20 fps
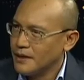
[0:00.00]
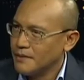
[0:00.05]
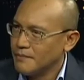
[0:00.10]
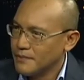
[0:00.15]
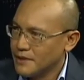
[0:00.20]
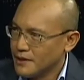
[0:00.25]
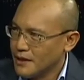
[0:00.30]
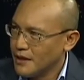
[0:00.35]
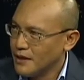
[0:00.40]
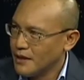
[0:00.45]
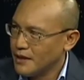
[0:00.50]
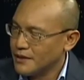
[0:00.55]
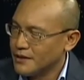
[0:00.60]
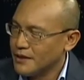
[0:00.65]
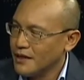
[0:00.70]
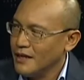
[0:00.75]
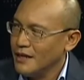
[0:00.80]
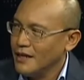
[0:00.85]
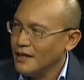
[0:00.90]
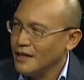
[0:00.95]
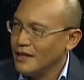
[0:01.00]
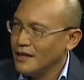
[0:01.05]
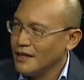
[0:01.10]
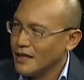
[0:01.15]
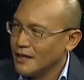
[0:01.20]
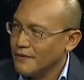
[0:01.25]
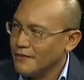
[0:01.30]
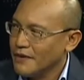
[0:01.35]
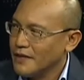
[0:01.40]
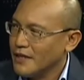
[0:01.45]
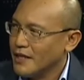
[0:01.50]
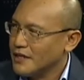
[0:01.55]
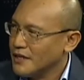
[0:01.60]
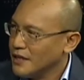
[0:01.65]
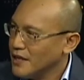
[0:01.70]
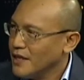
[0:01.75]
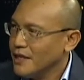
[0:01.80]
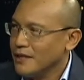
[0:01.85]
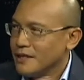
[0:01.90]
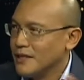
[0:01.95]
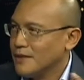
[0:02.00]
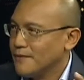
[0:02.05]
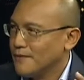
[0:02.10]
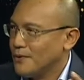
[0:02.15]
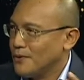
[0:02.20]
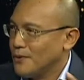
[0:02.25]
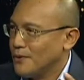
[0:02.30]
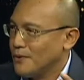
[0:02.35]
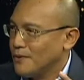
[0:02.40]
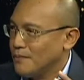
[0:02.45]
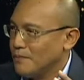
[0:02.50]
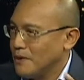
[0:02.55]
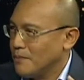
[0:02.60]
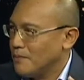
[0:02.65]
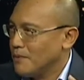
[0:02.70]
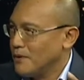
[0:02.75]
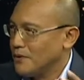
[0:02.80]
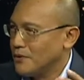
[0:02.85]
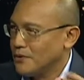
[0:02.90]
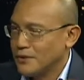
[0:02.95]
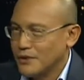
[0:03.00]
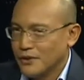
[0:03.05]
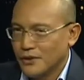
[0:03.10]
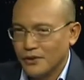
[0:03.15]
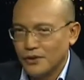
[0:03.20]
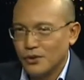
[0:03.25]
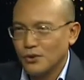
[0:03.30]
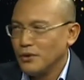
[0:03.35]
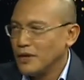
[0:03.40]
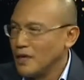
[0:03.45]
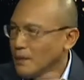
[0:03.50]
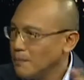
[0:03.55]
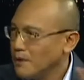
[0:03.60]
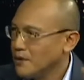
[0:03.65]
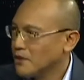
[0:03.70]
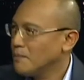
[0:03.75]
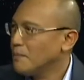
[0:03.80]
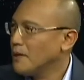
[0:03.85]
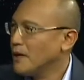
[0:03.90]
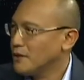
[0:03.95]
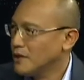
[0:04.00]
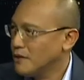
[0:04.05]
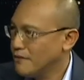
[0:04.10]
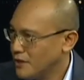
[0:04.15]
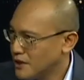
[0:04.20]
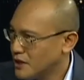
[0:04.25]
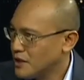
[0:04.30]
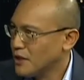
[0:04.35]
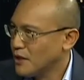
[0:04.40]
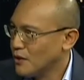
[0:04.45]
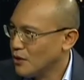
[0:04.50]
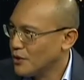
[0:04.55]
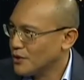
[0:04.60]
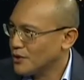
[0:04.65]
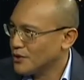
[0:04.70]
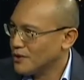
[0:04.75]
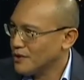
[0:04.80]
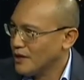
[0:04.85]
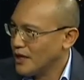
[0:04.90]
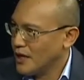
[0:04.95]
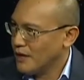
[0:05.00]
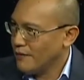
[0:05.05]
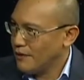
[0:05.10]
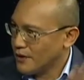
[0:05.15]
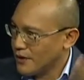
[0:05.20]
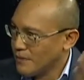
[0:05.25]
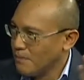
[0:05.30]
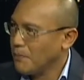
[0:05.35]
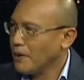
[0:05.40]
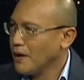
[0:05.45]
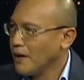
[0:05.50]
task, given that it's easy for people to show image of biodiversity loss. And if you compare